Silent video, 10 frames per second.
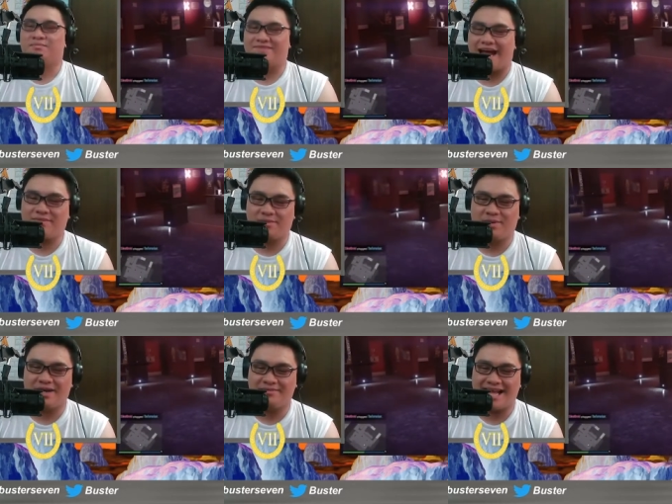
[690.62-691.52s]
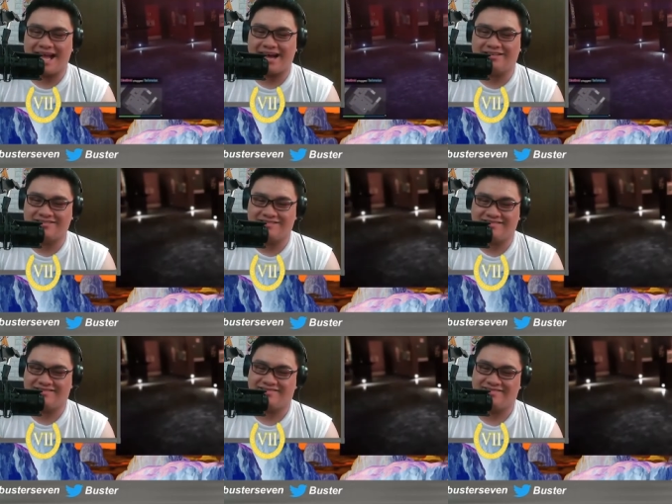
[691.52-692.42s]
Time to put him down
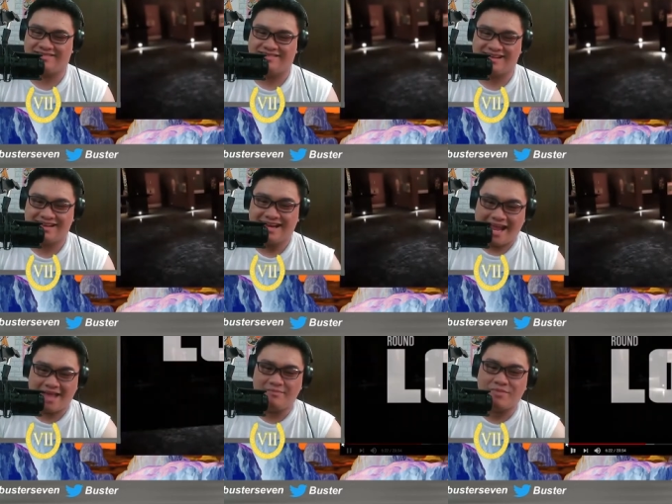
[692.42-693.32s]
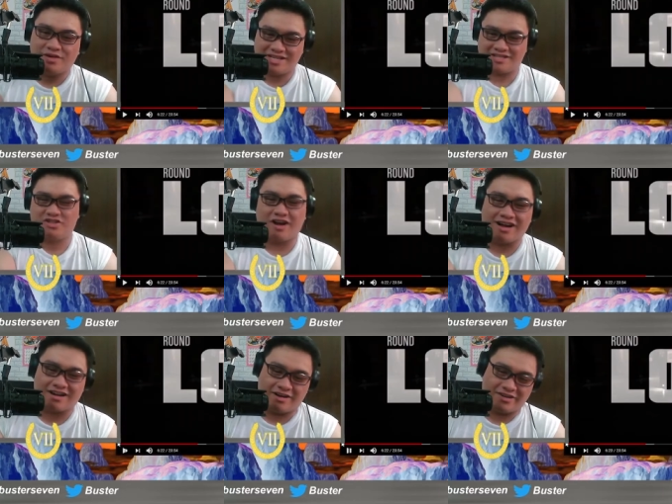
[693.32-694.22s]
and Moo just
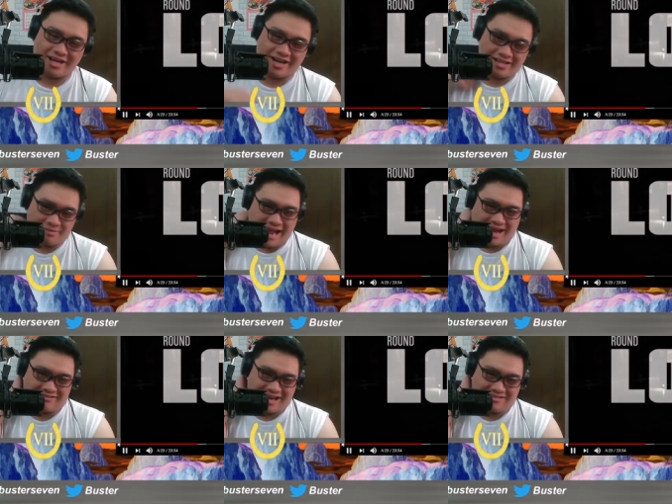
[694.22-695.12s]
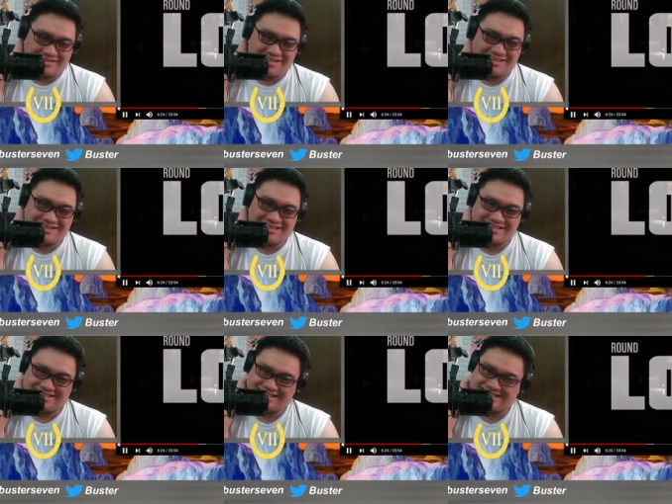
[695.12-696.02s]
drunk over there in the background.
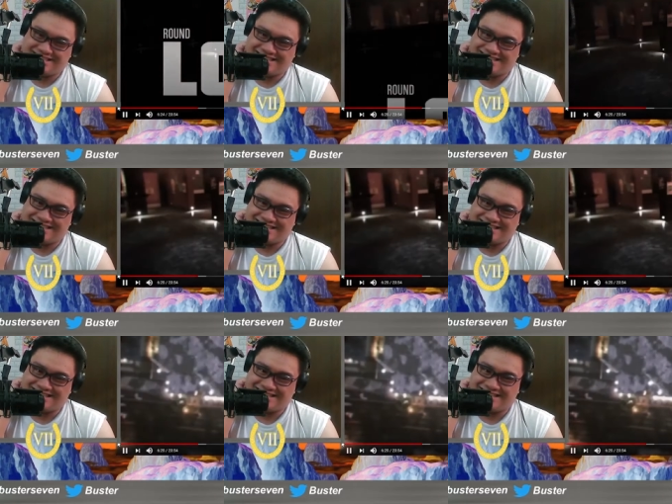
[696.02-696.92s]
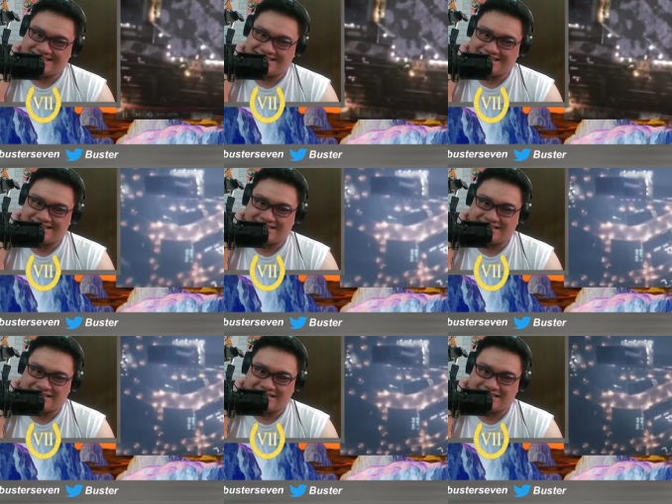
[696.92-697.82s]
Oh
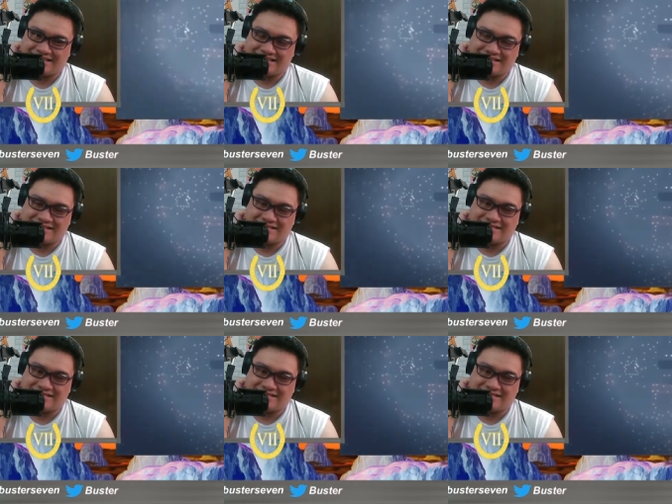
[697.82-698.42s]
my god.